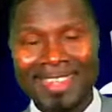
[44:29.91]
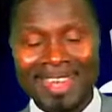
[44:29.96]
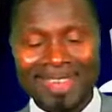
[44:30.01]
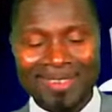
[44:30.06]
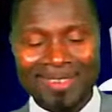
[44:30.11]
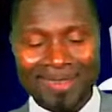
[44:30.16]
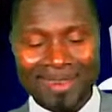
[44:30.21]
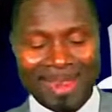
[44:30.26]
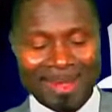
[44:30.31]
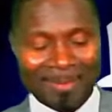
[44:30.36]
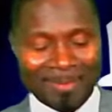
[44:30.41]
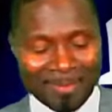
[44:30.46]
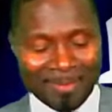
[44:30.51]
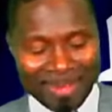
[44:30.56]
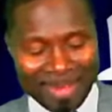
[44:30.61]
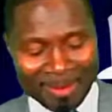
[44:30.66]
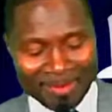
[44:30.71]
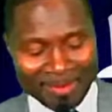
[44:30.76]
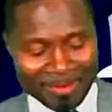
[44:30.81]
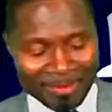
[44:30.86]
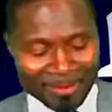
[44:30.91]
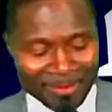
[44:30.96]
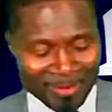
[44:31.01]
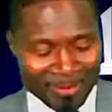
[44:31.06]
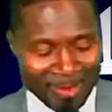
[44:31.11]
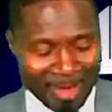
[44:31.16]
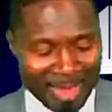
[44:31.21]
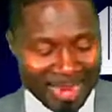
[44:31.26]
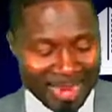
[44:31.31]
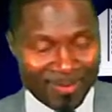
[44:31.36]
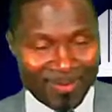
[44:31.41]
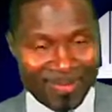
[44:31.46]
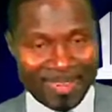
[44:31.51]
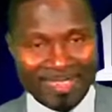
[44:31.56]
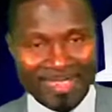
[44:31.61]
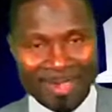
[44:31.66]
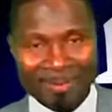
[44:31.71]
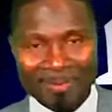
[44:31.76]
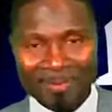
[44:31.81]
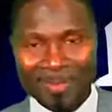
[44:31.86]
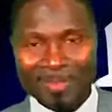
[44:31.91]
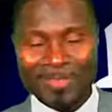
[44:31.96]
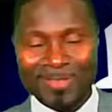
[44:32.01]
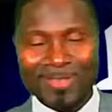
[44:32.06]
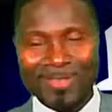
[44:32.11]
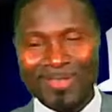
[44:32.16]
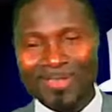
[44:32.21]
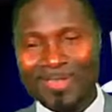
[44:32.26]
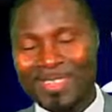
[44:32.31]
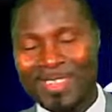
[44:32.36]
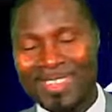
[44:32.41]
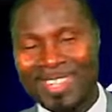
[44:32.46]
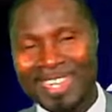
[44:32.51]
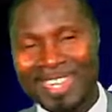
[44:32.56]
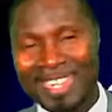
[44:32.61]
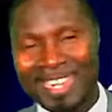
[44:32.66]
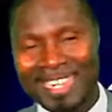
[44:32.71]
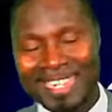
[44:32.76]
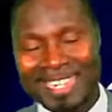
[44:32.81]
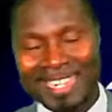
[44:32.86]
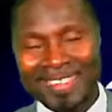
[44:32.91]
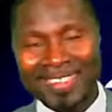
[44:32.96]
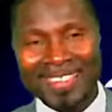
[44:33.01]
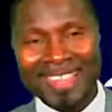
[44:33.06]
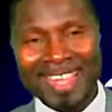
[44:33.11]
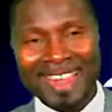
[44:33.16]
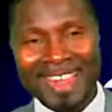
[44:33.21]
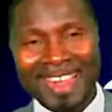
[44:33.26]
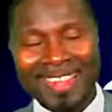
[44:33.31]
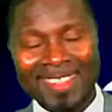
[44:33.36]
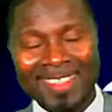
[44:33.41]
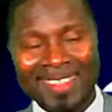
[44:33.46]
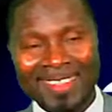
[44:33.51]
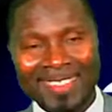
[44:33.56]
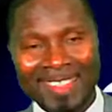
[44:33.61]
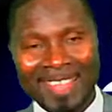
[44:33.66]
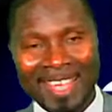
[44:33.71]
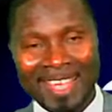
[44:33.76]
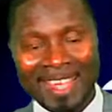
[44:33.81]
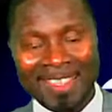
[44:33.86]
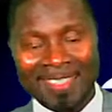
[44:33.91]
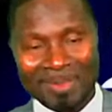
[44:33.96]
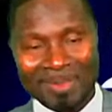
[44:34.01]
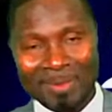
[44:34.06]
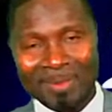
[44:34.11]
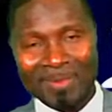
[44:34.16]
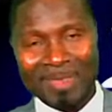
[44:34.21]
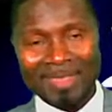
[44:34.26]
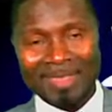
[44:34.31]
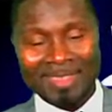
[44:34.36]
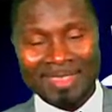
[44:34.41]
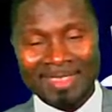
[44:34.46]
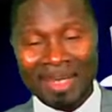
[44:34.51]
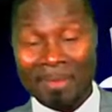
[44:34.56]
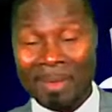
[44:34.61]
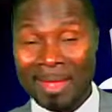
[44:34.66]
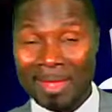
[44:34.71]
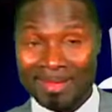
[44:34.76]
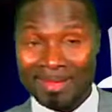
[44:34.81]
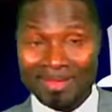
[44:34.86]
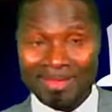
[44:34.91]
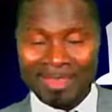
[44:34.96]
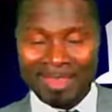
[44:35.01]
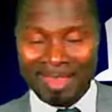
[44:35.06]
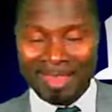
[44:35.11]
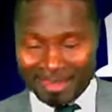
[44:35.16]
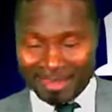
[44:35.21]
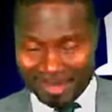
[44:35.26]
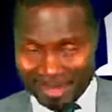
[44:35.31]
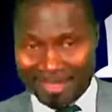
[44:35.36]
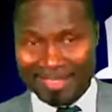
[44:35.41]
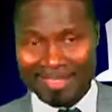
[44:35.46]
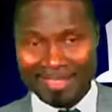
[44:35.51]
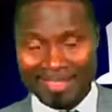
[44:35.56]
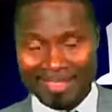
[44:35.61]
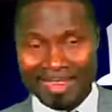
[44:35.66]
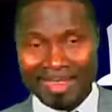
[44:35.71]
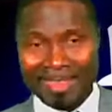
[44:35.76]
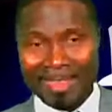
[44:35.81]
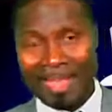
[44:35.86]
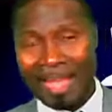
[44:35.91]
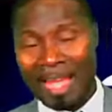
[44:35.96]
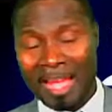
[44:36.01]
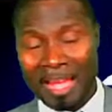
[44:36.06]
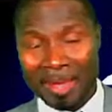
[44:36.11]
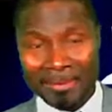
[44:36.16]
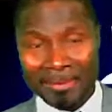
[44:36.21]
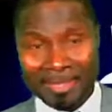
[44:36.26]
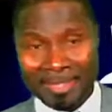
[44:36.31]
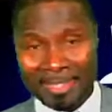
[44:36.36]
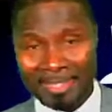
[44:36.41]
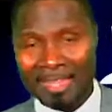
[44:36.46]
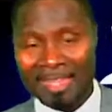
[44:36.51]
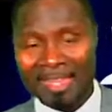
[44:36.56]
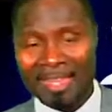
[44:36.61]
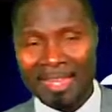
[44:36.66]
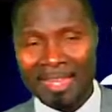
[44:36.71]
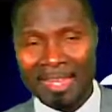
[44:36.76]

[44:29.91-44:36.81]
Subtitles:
When I'm coming to do my advert, I'm going to tell you guys some of the things. But this is a legal update.